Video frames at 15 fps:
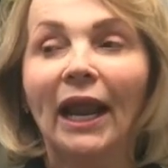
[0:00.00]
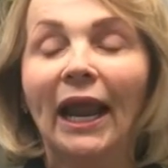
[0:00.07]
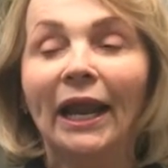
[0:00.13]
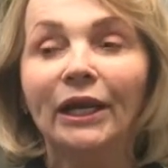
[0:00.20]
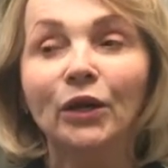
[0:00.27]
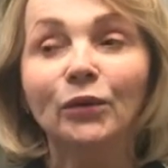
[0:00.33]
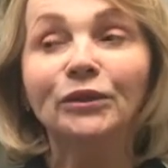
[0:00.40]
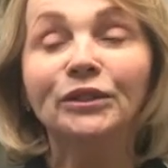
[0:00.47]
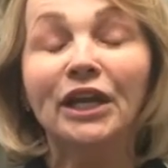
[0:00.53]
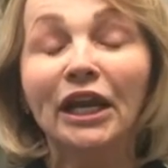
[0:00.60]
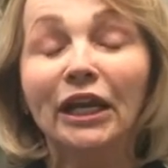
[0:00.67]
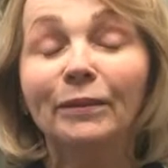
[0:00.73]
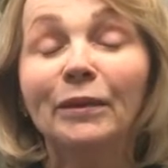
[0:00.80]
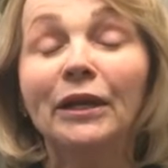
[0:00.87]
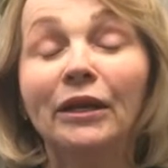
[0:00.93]
And it would
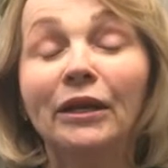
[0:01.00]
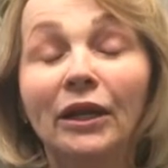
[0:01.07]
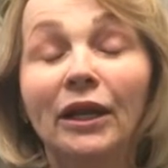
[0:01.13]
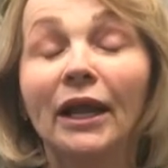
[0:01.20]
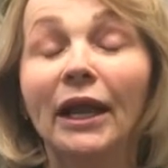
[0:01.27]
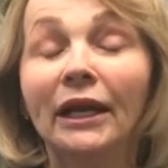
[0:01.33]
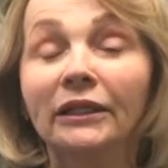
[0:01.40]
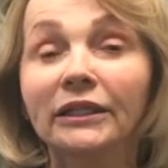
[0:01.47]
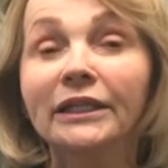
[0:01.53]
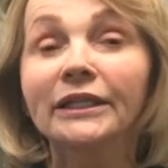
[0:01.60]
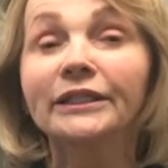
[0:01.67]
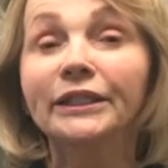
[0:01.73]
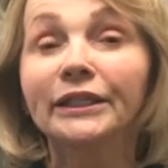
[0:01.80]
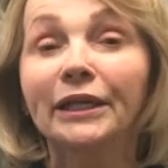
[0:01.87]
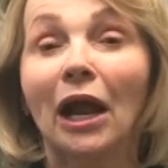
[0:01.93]
take me at
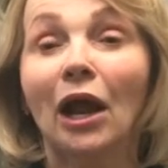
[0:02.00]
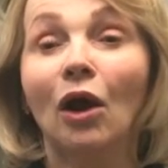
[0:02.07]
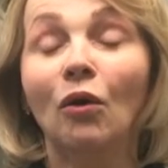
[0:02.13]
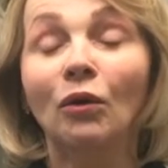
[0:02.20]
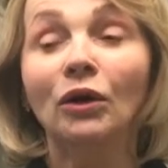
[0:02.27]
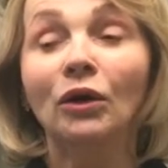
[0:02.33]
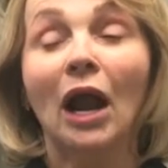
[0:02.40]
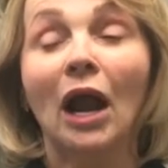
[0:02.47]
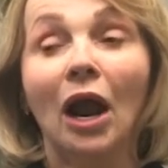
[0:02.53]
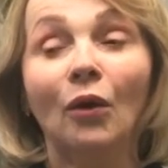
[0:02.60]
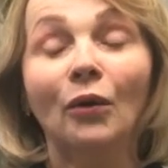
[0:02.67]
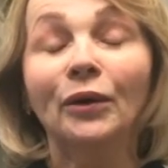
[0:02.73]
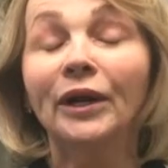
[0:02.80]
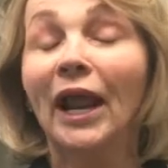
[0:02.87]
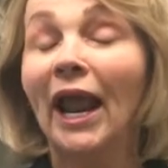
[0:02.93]
least an hour,
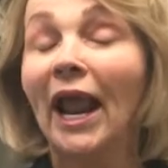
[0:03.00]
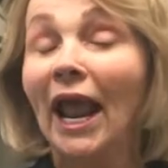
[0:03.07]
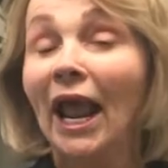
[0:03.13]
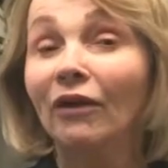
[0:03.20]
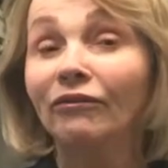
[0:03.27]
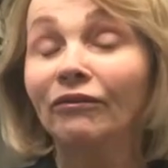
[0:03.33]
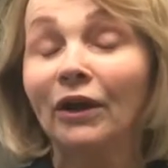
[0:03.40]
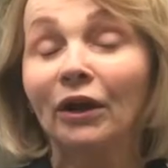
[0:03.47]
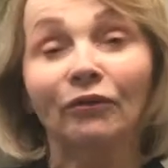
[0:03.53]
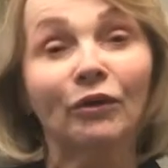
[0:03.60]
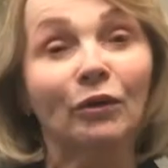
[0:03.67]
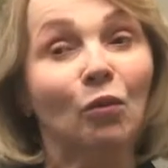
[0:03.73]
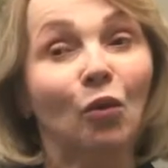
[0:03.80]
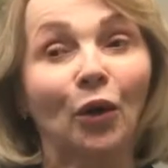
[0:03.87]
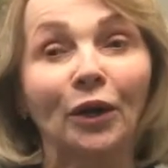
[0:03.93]
hour and a half
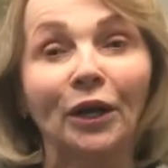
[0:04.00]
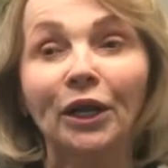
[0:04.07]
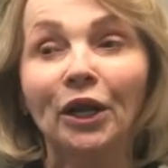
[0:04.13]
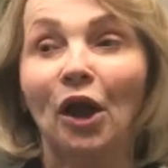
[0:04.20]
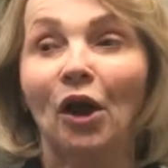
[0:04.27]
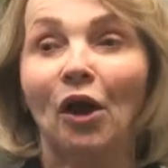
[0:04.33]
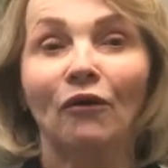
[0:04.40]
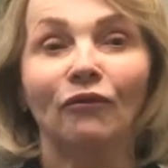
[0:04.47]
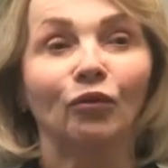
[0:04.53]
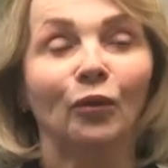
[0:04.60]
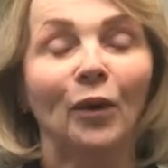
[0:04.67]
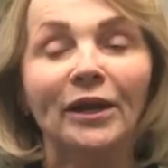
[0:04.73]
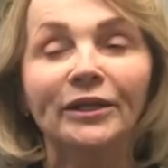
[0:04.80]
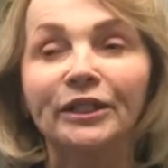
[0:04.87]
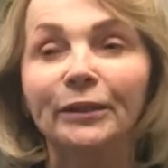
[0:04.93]
every morning of
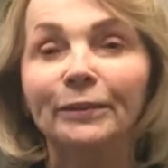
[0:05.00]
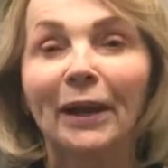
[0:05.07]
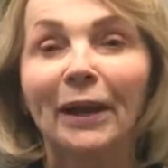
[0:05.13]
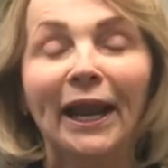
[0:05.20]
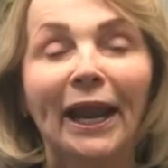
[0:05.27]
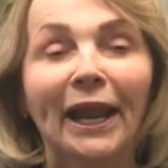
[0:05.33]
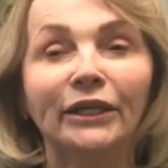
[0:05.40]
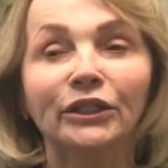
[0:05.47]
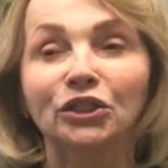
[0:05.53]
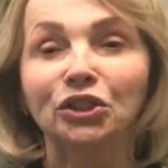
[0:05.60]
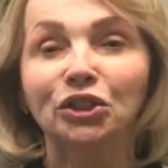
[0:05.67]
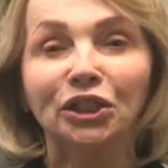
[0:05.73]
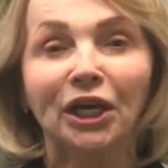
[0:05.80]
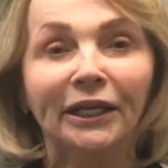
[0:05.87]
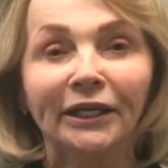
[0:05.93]
raising my hand and
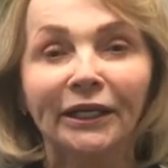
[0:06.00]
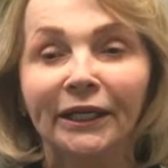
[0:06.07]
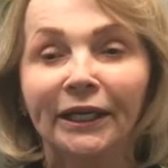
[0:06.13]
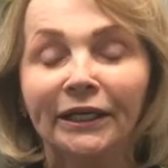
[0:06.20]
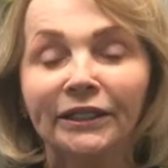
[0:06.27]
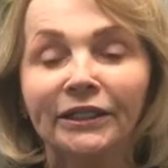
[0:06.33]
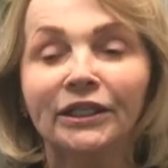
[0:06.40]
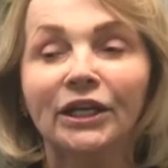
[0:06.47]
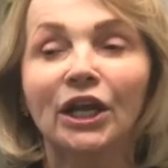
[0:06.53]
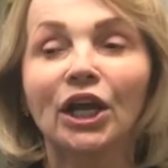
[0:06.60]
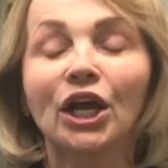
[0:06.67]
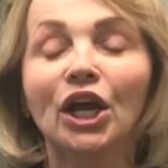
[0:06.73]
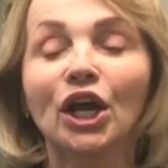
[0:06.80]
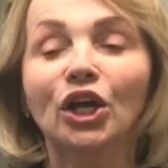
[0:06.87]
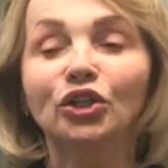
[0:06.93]
shaking it
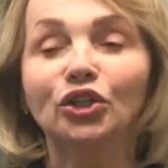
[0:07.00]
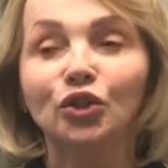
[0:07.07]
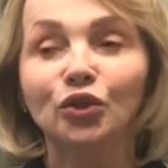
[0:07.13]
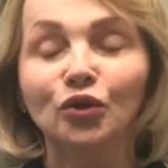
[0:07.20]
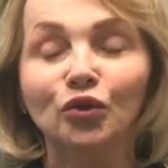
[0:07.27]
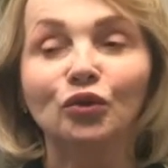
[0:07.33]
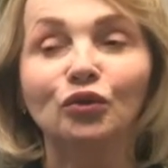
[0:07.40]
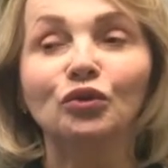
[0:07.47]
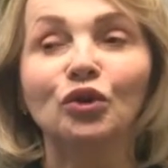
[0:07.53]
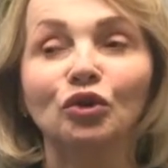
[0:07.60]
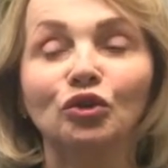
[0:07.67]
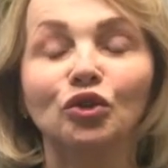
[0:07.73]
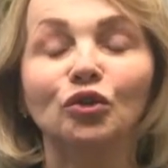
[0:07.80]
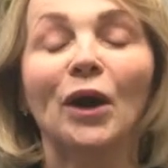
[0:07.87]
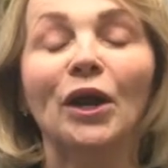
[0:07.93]
to
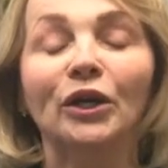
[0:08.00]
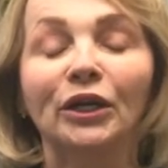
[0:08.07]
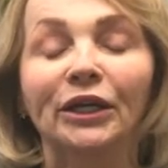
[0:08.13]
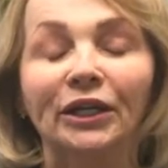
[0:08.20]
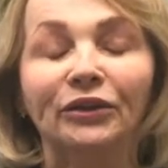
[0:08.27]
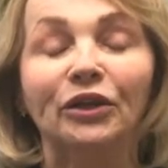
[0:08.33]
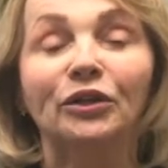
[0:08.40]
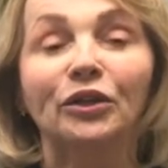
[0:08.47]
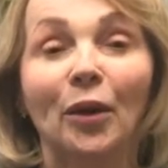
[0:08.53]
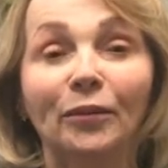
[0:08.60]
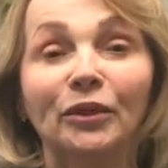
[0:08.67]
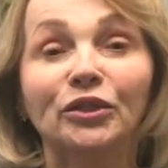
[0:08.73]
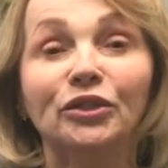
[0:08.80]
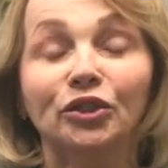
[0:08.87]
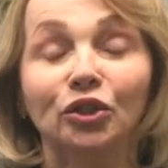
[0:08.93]
try to get the
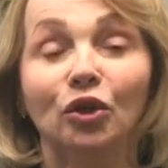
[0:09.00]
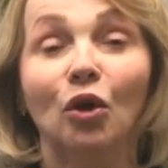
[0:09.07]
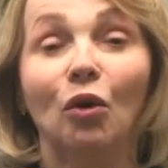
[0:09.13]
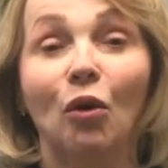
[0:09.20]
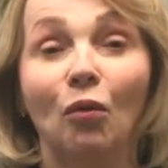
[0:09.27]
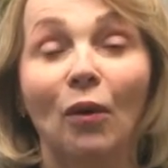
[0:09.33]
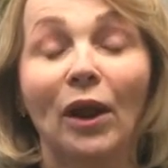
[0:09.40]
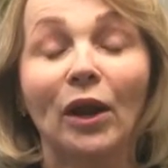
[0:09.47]
numbness to go away.